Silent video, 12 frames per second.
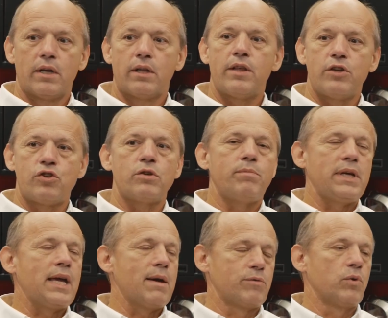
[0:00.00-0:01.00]
They should be
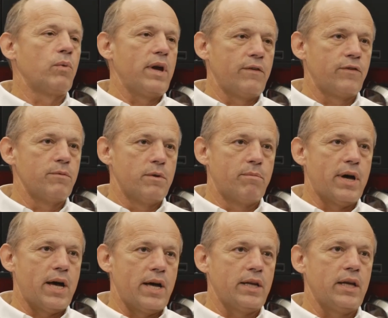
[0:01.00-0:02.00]
kept away from the
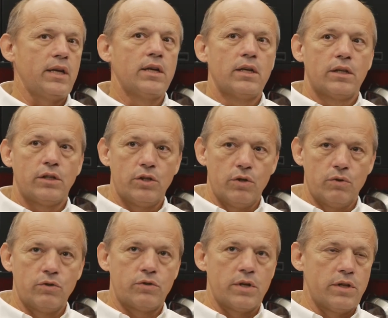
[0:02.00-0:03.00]
body,
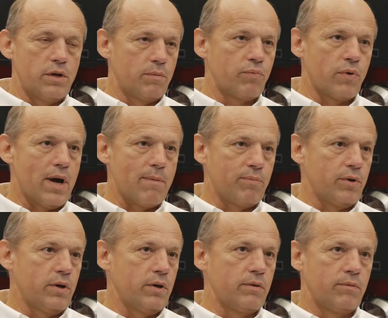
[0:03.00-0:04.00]
used in their
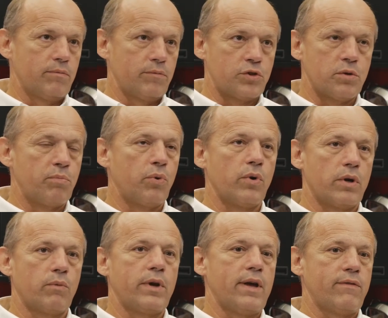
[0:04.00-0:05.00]
proper
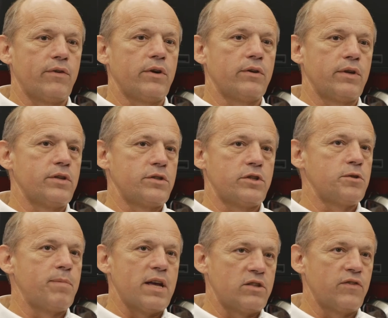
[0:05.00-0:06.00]
support, whatever is the
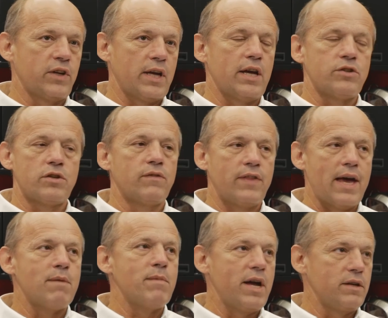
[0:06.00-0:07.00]
specification of
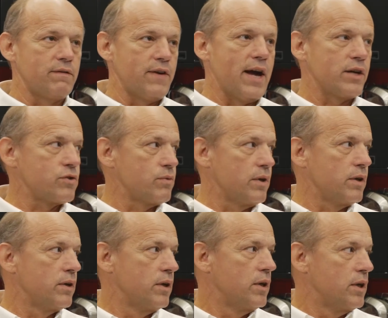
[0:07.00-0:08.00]
that manufacturer.
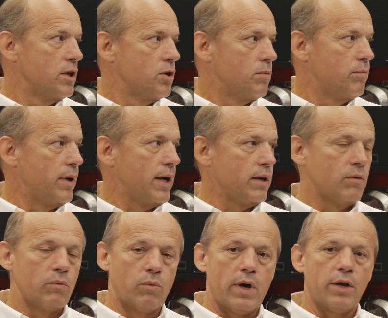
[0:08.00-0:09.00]

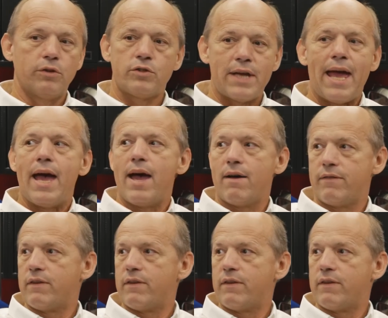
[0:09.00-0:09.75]
But welders have